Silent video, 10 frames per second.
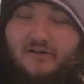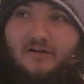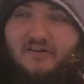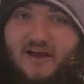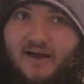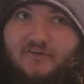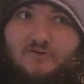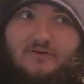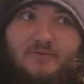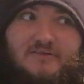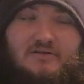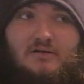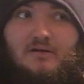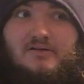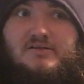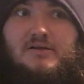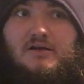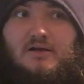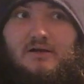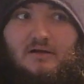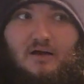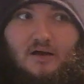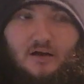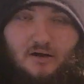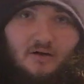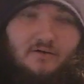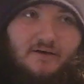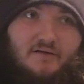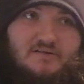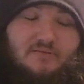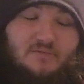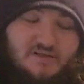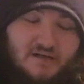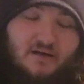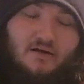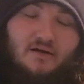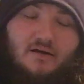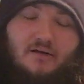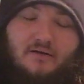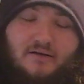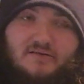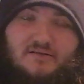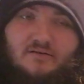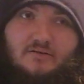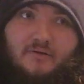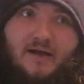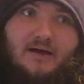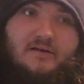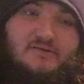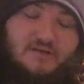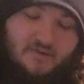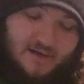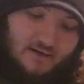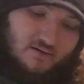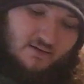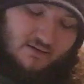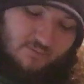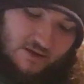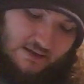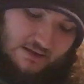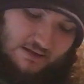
and Curtis Axel and Miztourage, Carl Anderson, Machine Gun Carl Anderson, and Luke Gallows in the Balor Club.